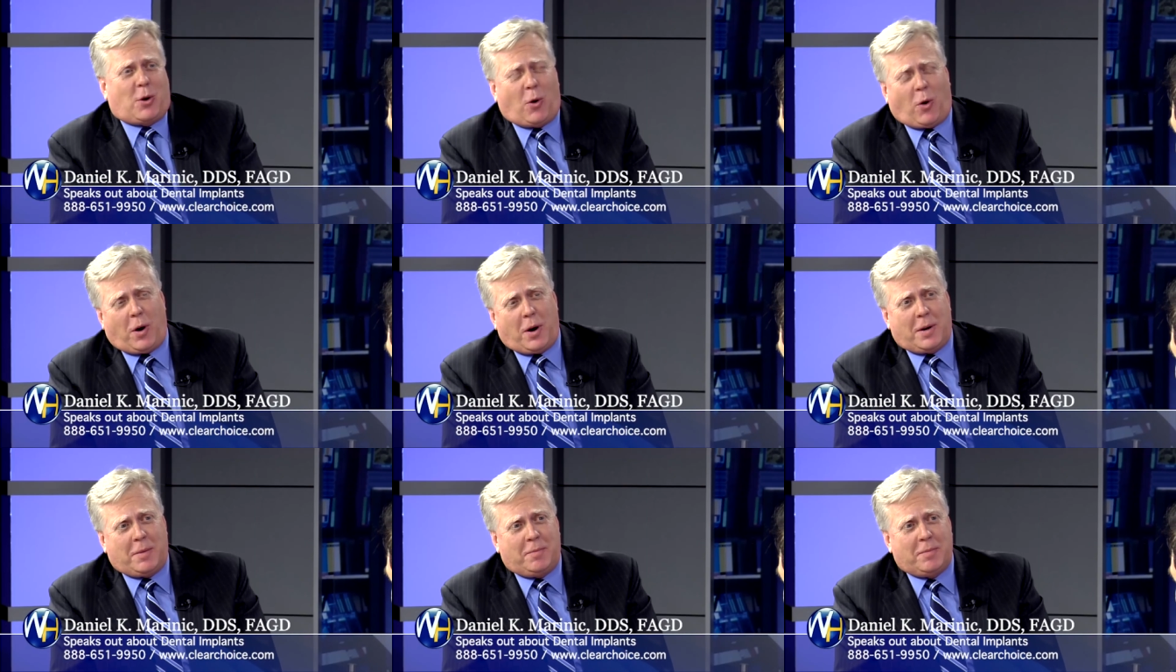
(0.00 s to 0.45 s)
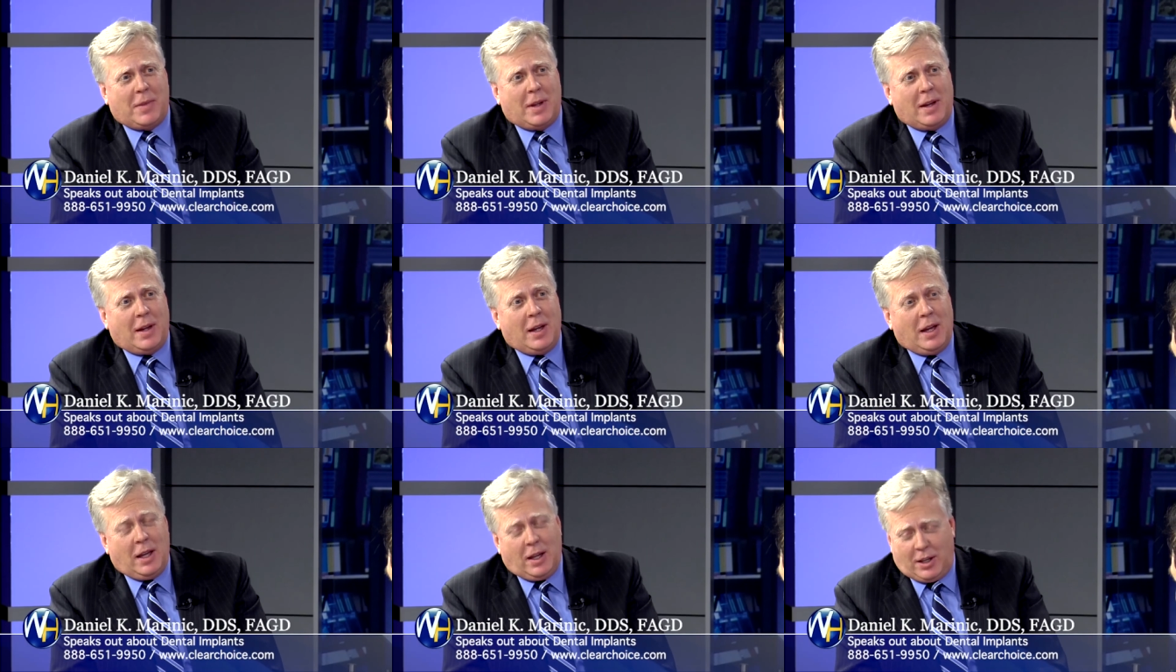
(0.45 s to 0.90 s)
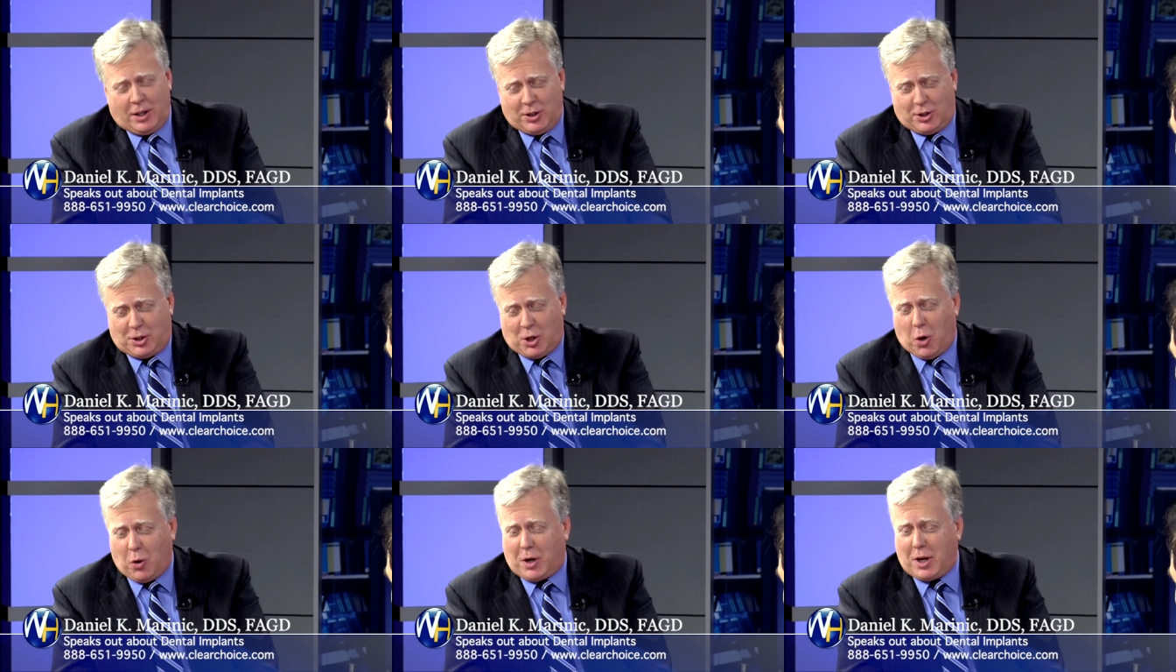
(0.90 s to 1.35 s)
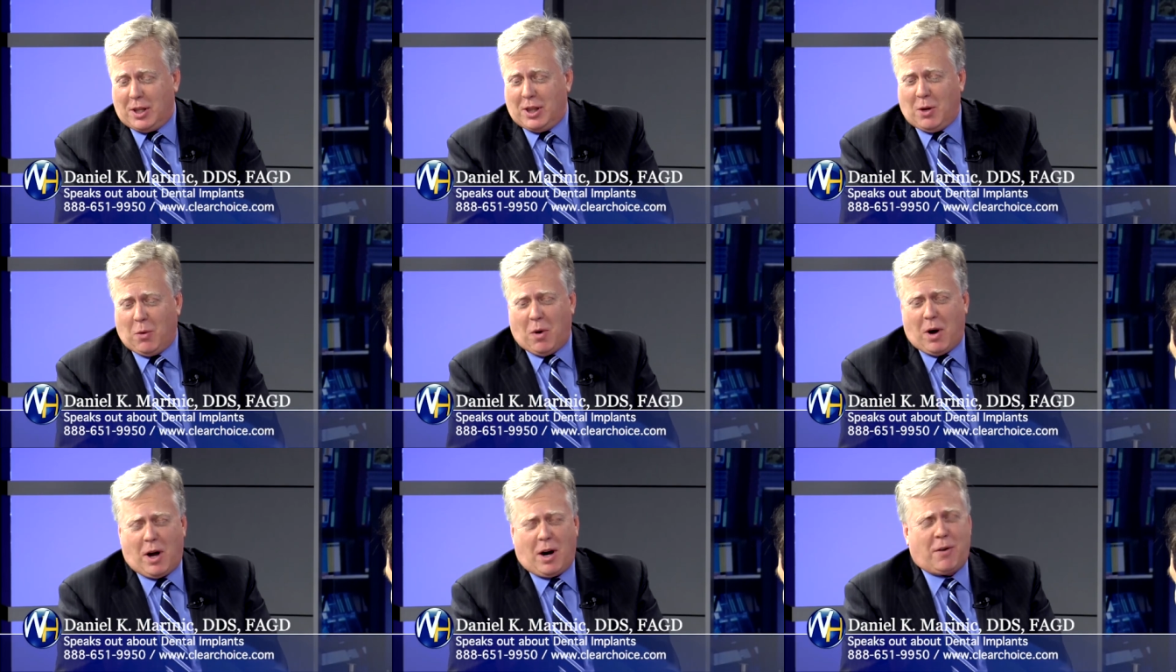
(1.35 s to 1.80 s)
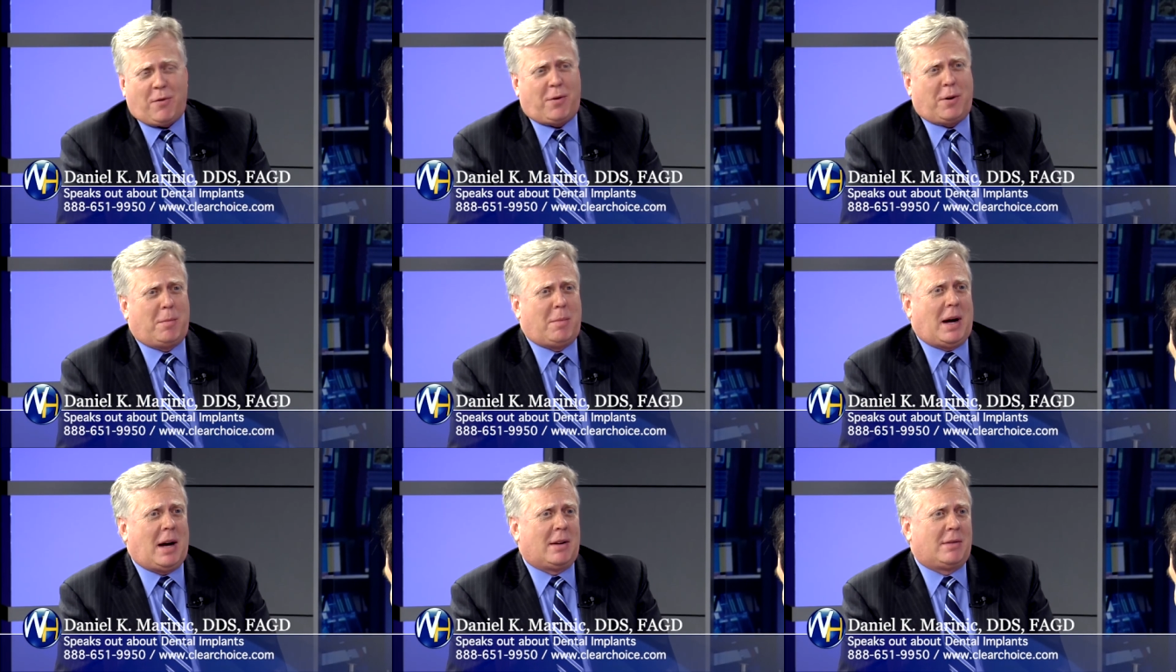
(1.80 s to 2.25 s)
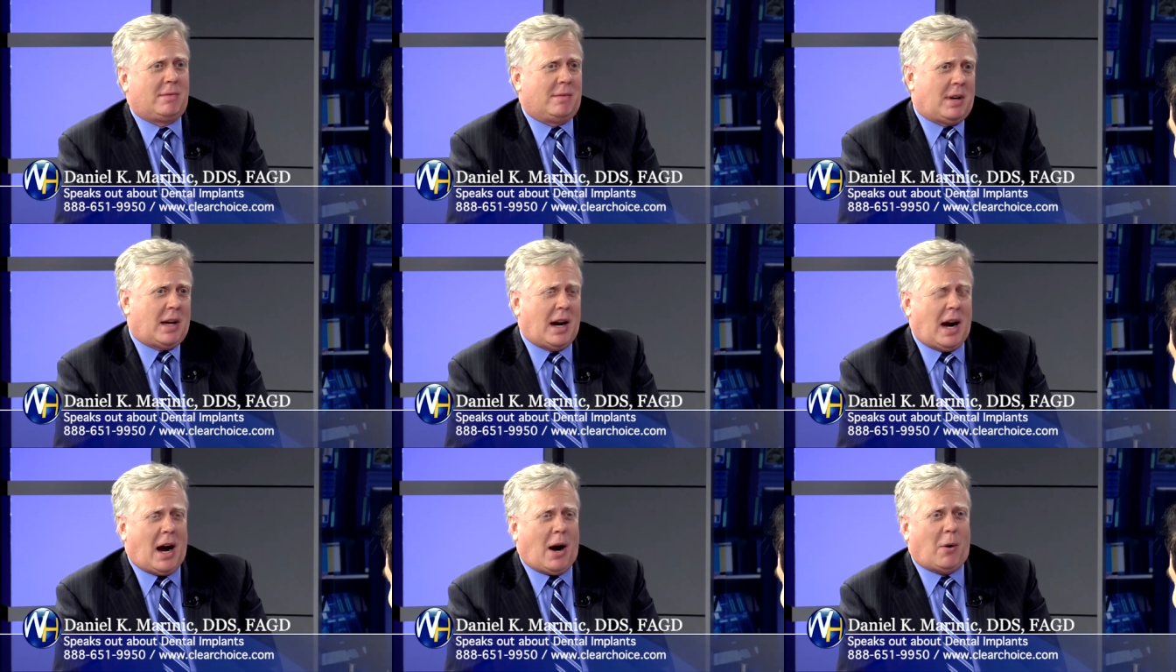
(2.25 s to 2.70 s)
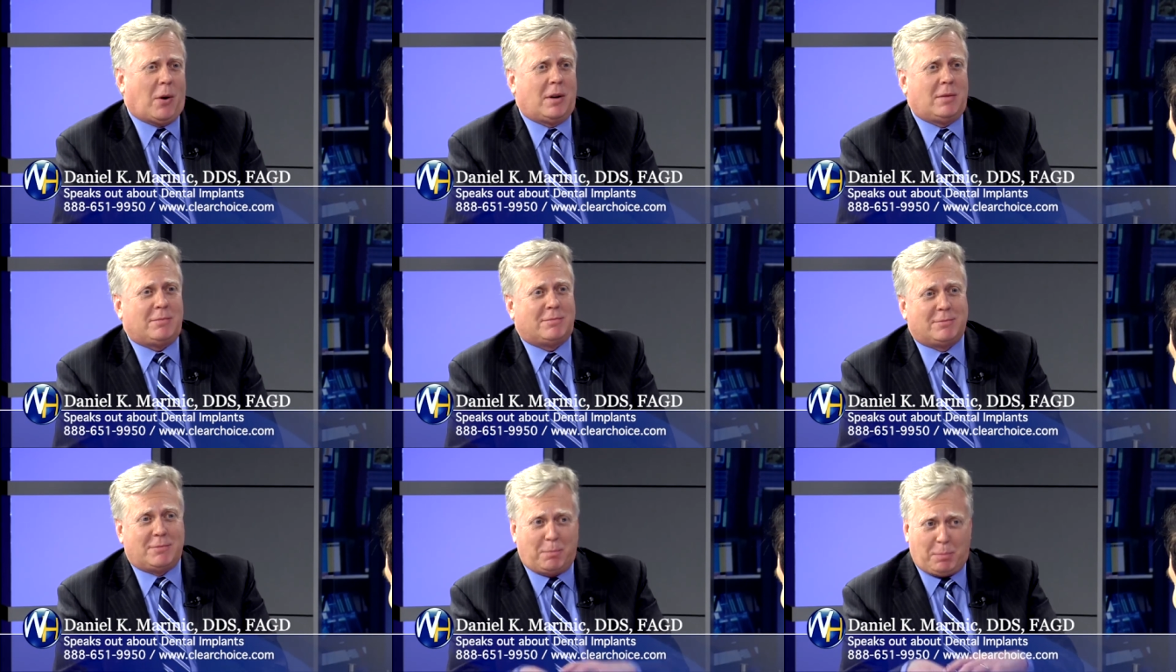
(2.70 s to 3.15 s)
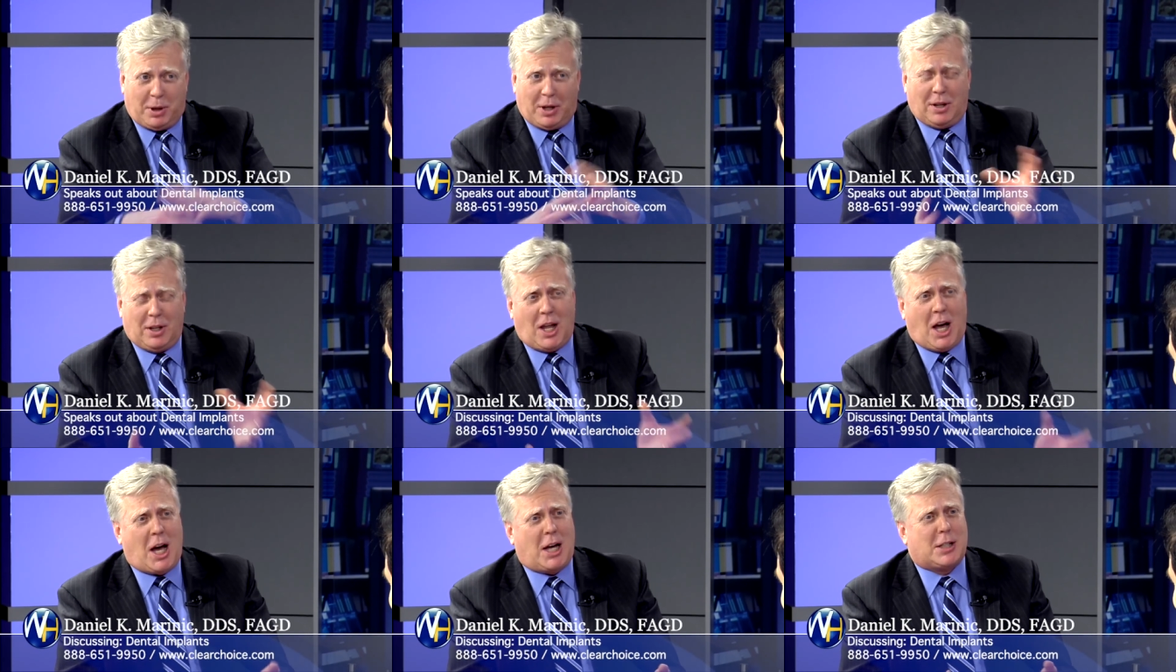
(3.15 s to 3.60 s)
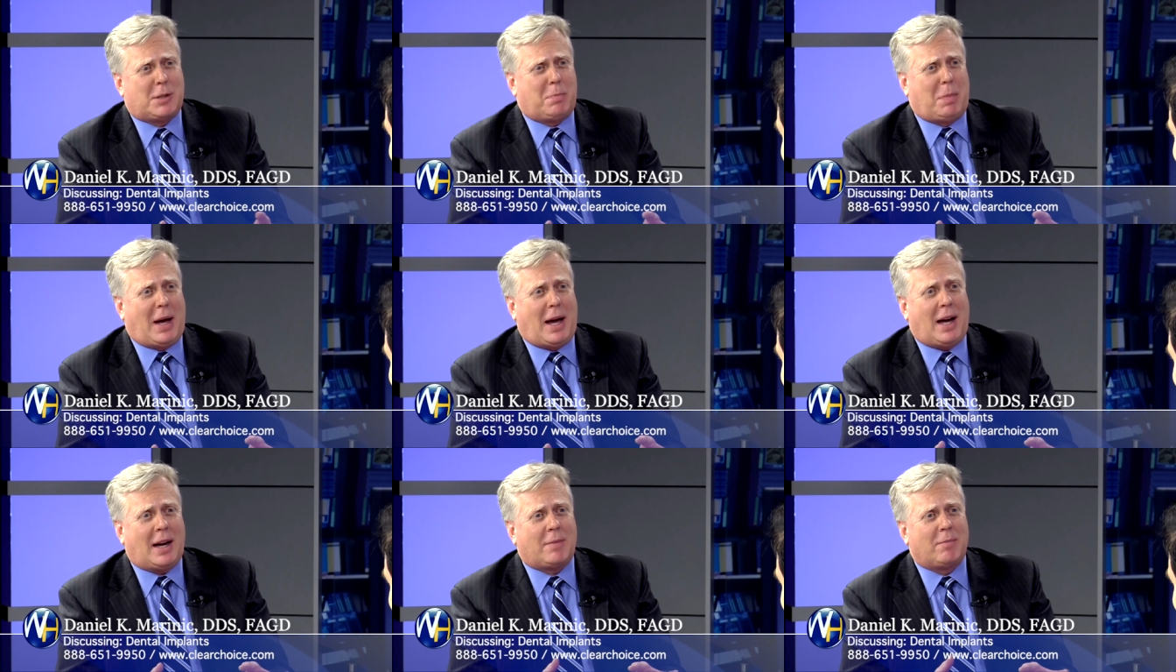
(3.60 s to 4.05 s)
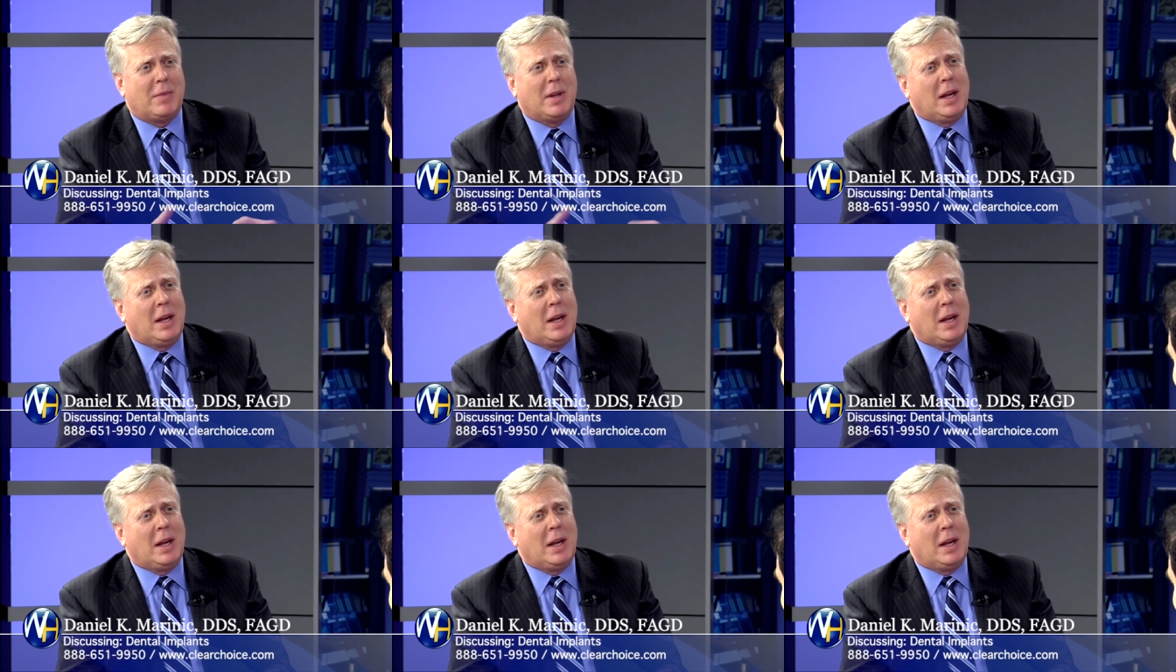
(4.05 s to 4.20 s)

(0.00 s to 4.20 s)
corn, you soak it in the water for about an hour, peel the husk back,